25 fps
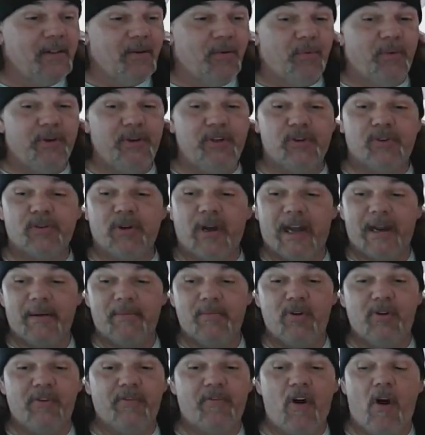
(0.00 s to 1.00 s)
When you try to
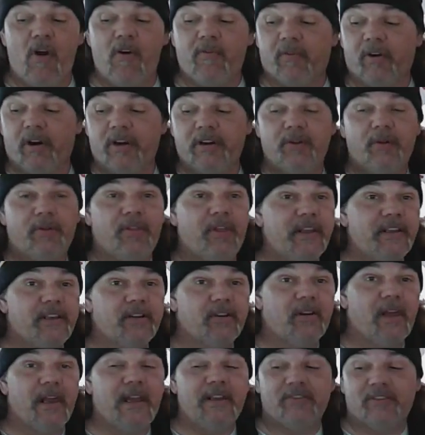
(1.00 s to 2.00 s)
move over and you think
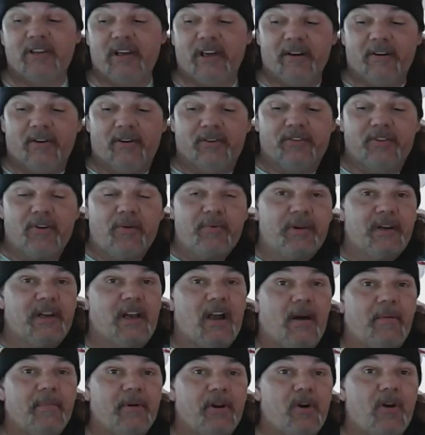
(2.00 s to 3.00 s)
your lane's clear, there's someone
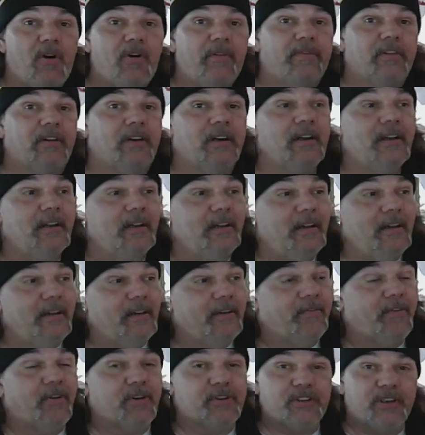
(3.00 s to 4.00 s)
coming over.
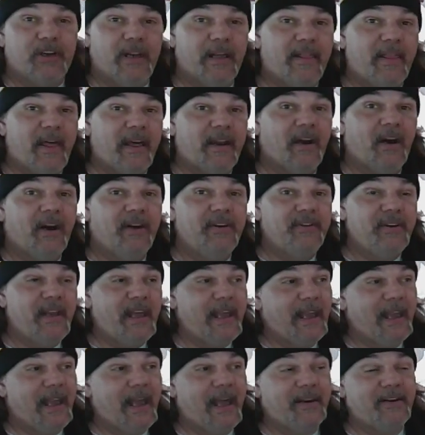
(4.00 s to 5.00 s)
Fortunately, that
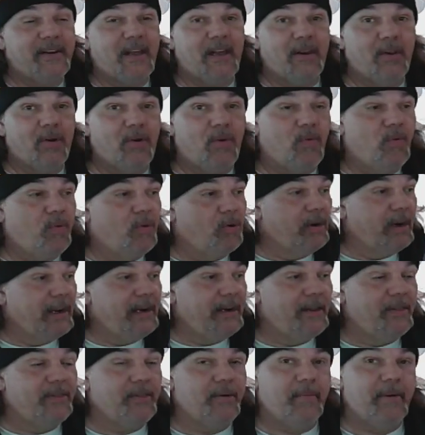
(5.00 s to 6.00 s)
Hyundai had that little
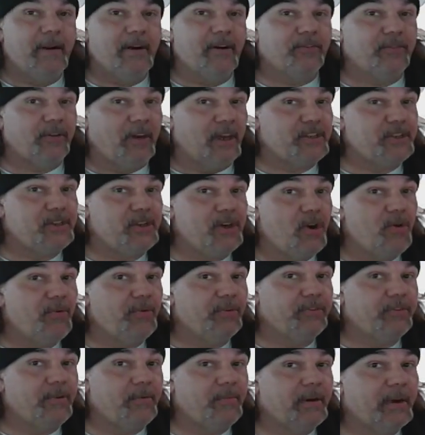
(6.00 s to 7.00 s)
warning in the mirrors to let you know
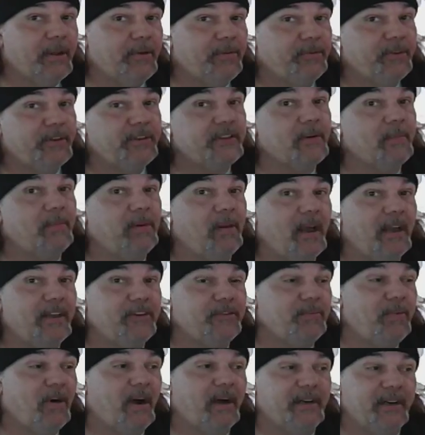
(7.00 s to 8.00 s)
when somebody was in your
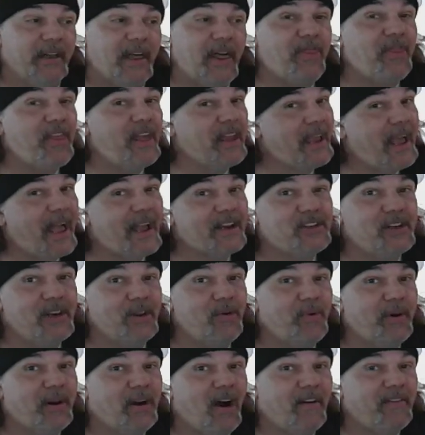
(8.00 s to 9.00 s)
blind spot. And that thing actually
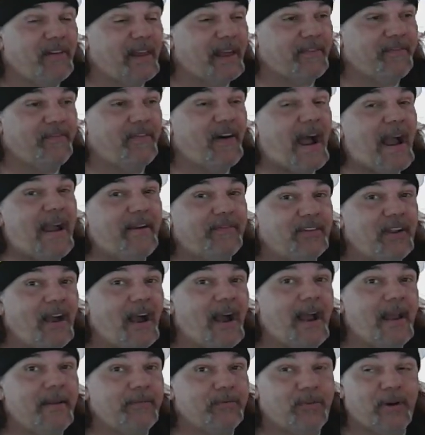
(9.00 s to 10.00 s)
went off like 5
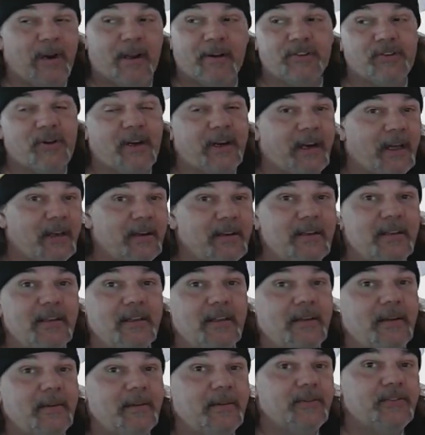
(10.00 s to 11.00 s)
times when I tried to
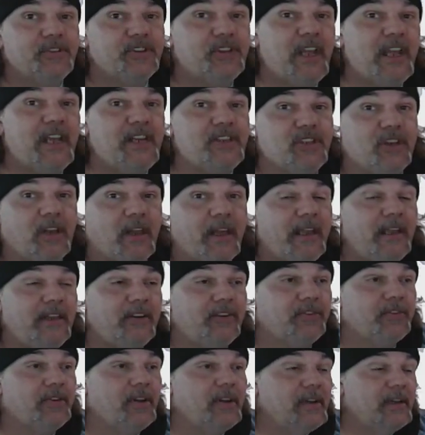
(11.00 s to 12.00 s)
change
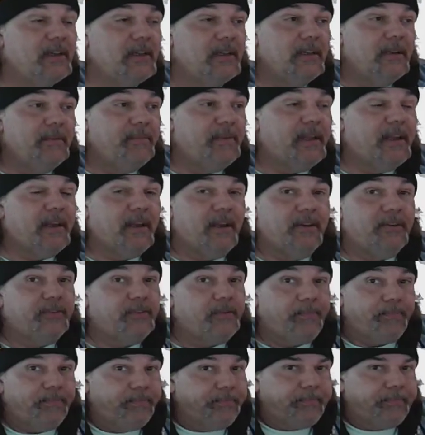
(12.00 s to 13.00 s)
lanes, because,